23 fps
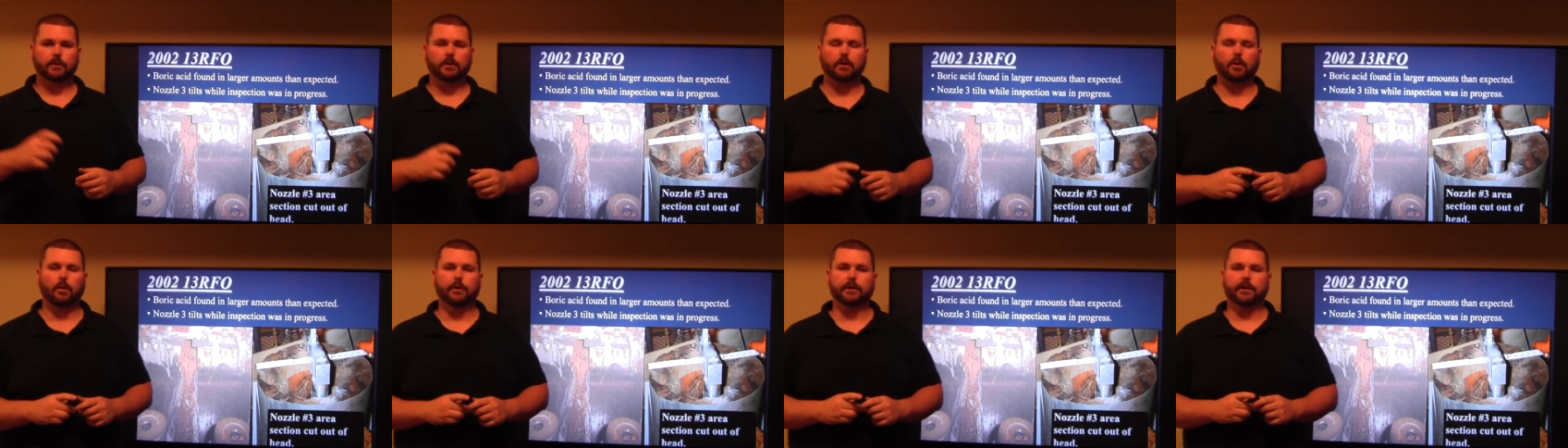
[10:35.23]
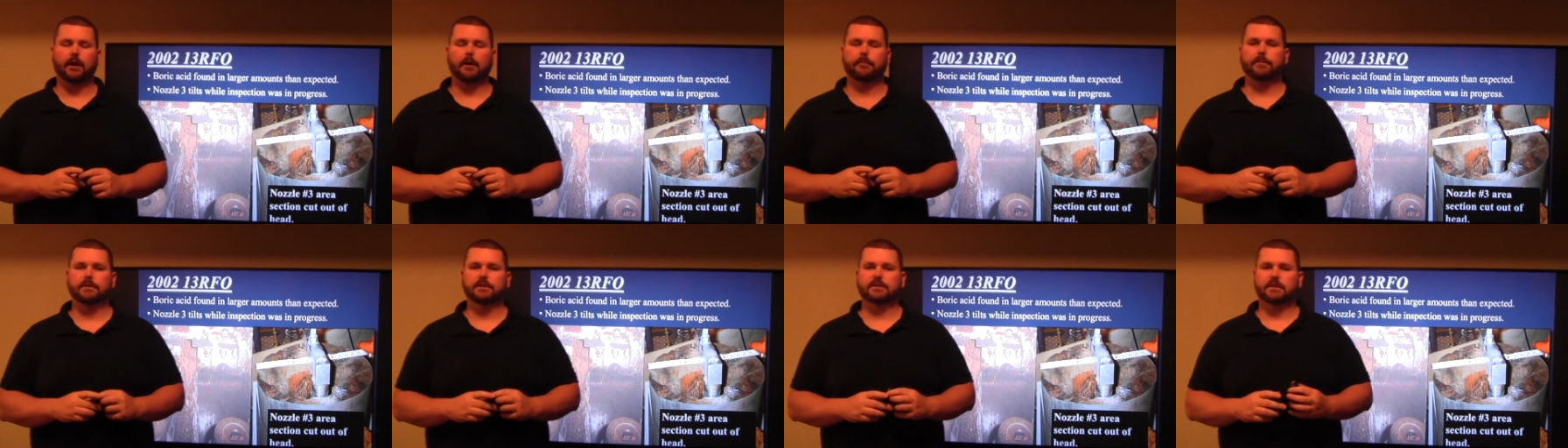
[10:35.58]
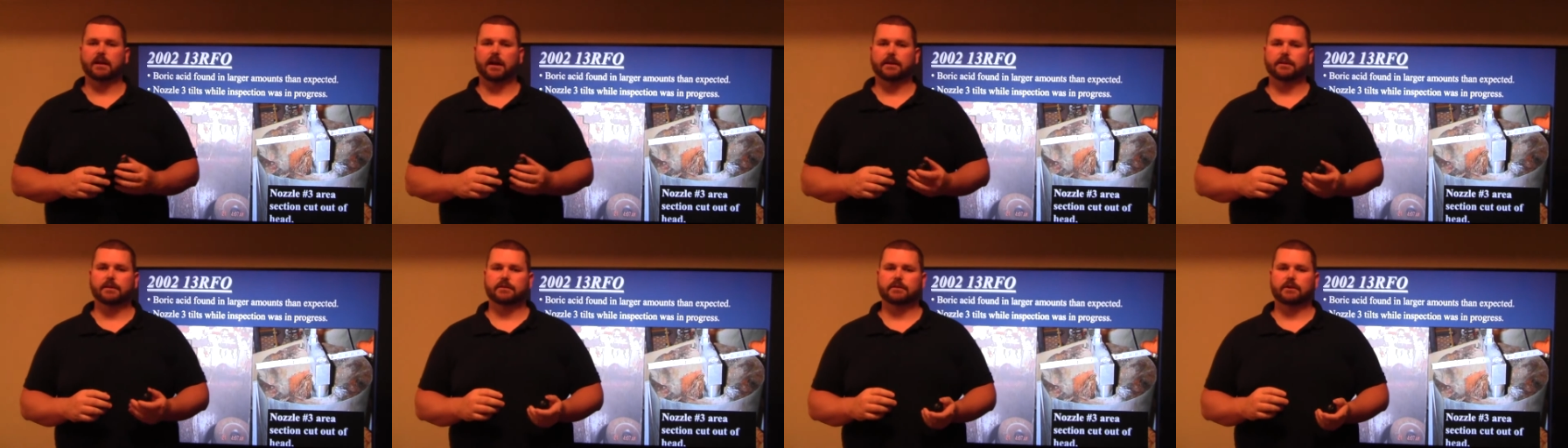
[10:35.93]
going up
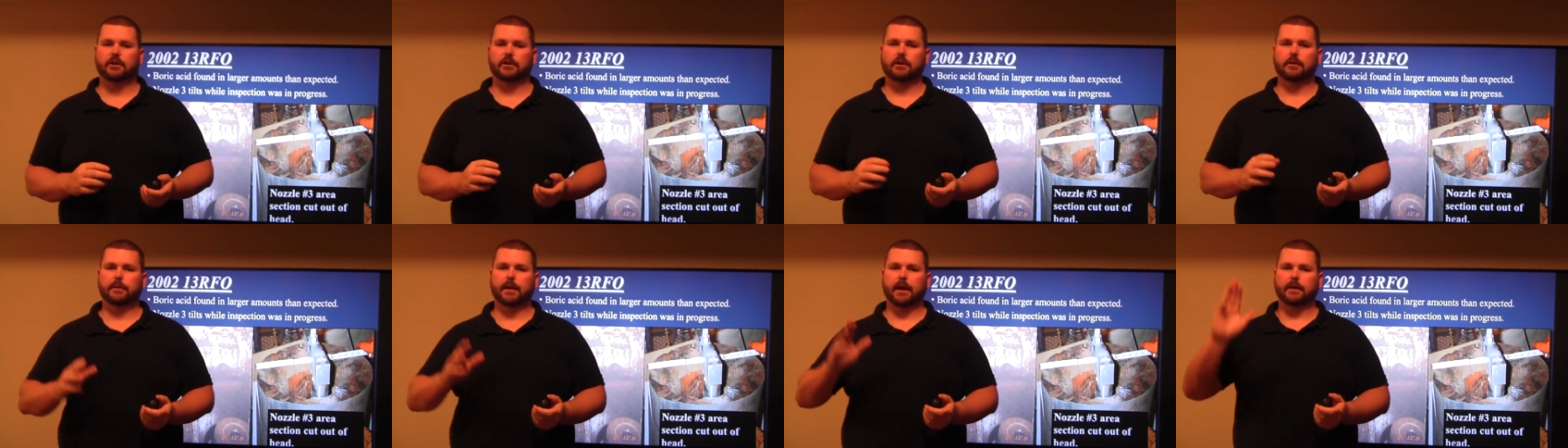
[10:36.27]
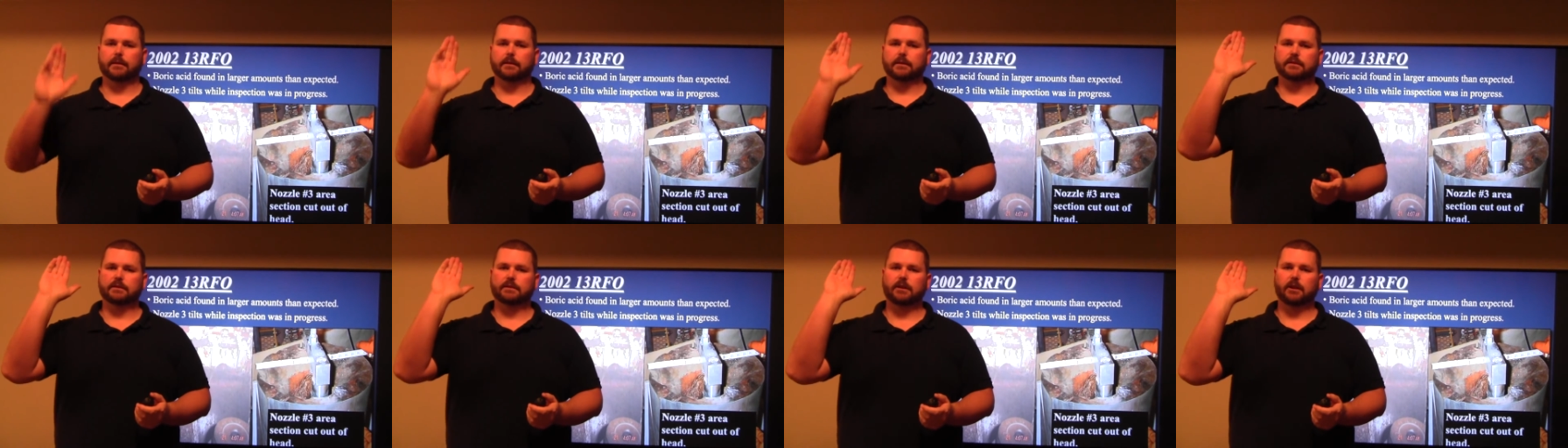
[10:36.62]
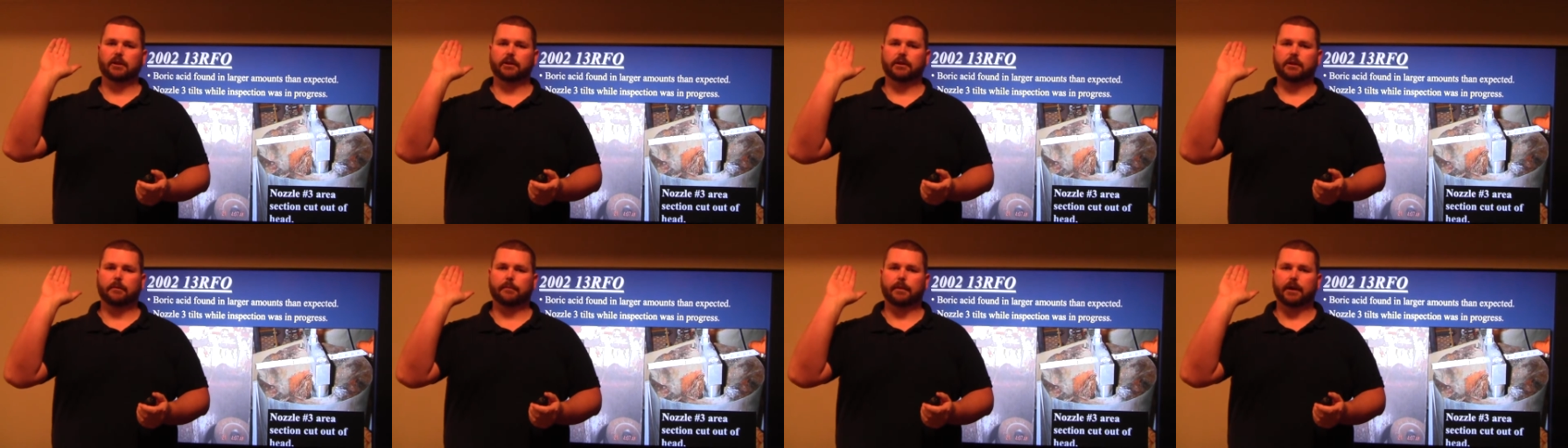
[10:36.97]
inside the CRDM, and the
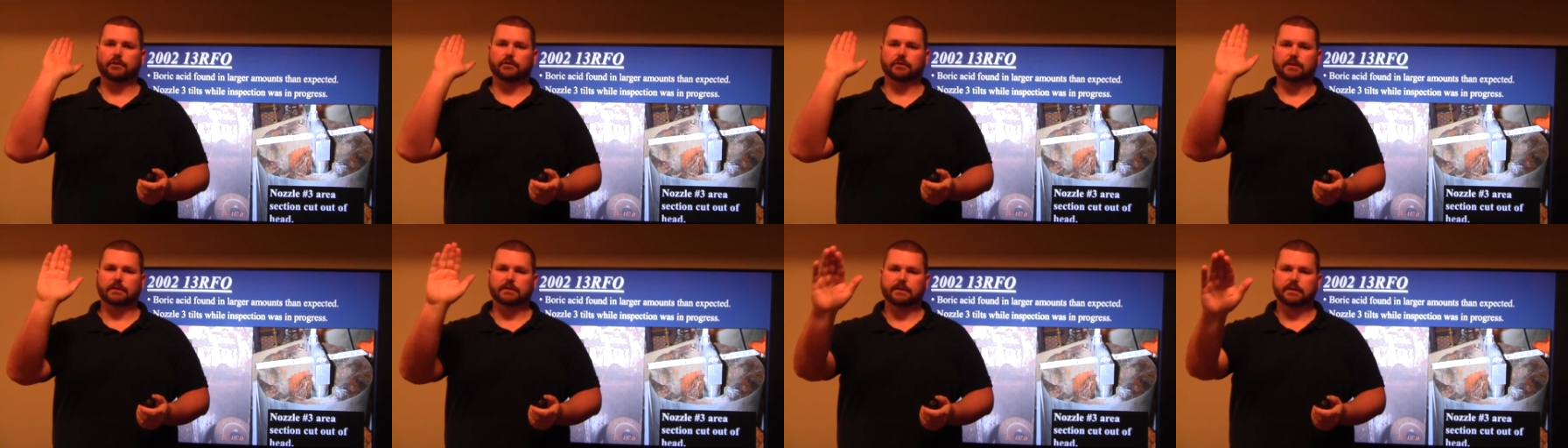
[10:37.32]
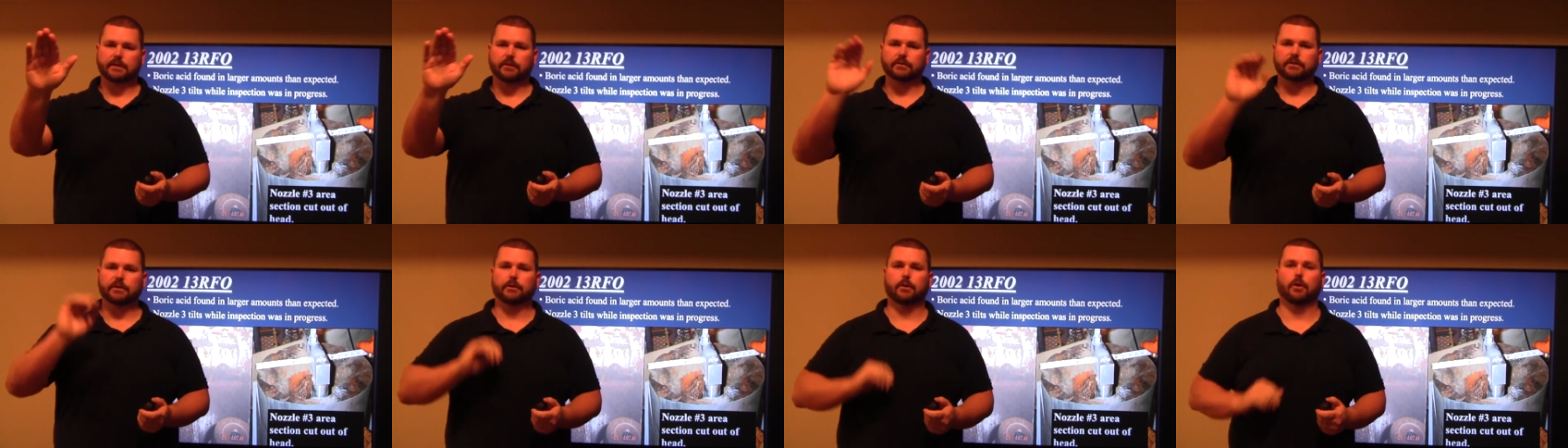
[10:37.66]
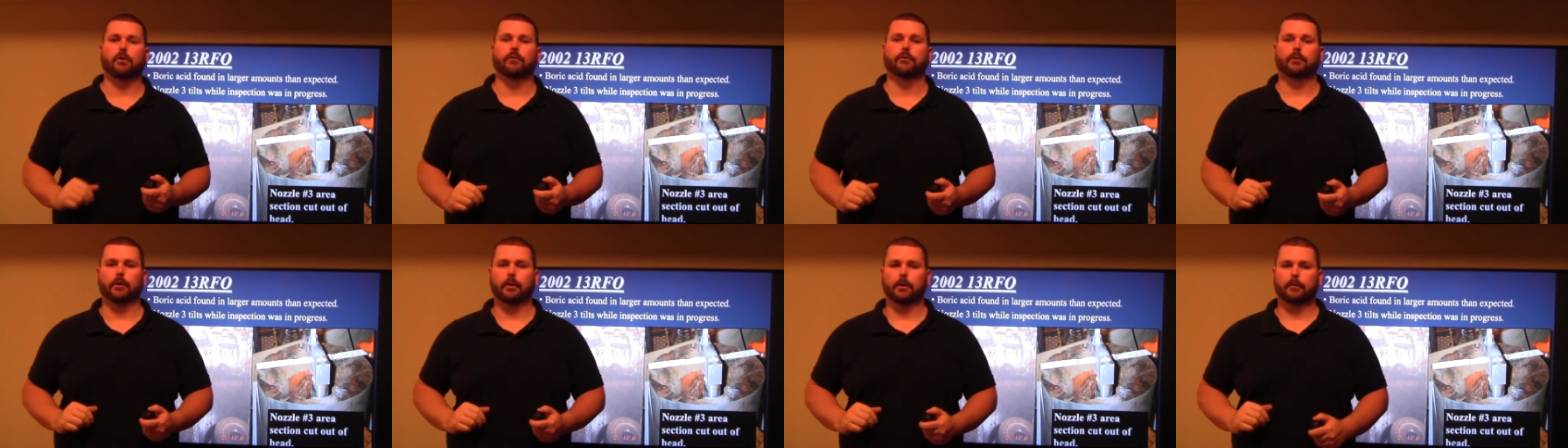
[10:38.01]
CRDM actually tilted
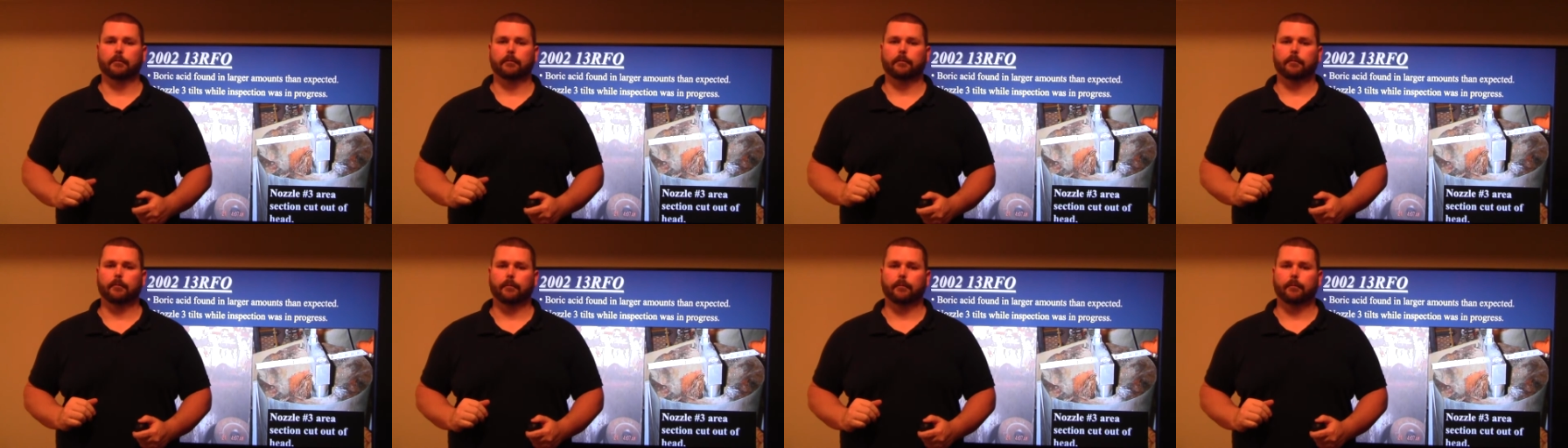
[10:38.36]
over.